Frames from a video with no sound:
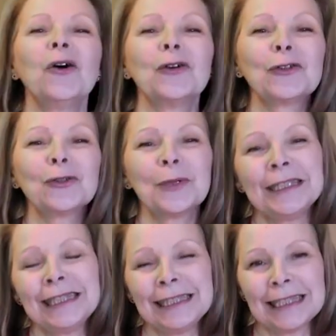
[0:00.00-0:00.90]
or
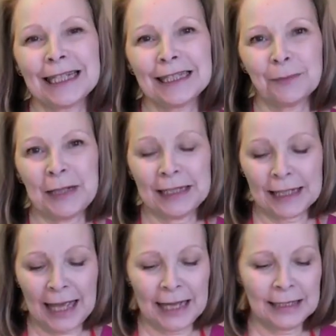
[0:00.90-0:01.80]
20-centimetre
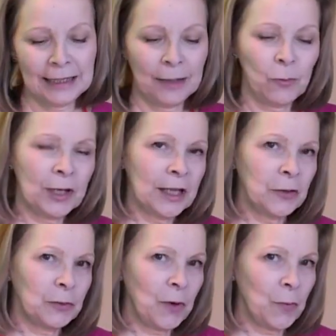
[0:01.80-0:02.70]
cake tin, one of
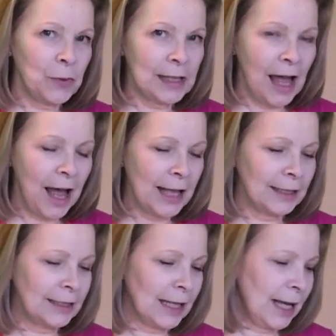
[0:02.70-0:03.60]
those with higher
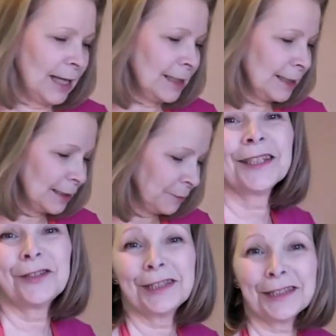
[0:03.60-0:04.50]
sides.
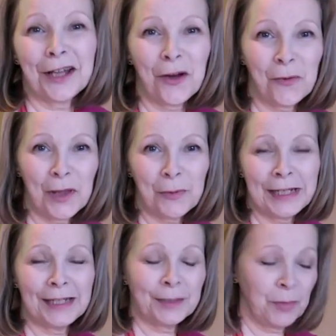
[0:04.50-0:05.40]
So to start with, we
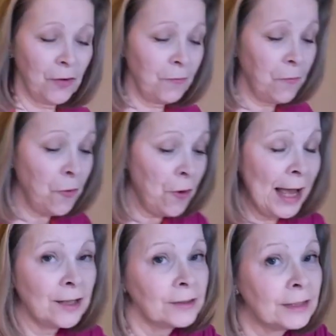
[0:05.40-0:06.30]
need to put 4
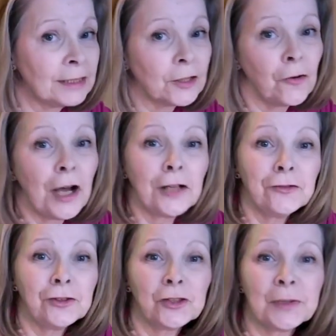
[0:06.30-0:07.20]
ounces or
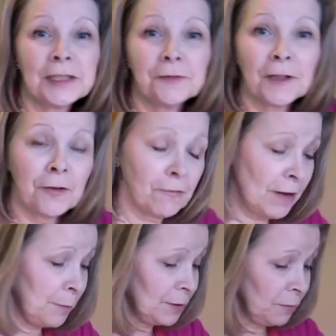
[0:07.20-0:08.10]
125
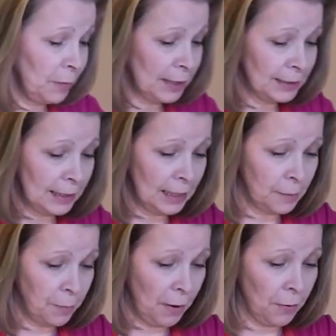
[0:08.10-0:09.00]
grams of butter in a
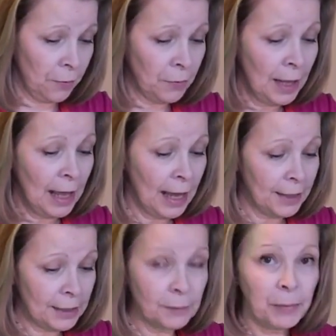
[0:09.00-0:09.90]
bowl,
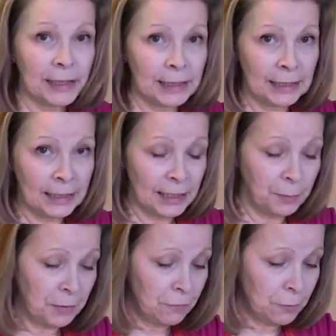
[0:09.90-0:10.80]
and this butter needs to
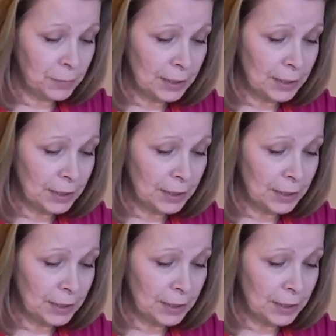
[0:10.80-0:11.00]
be room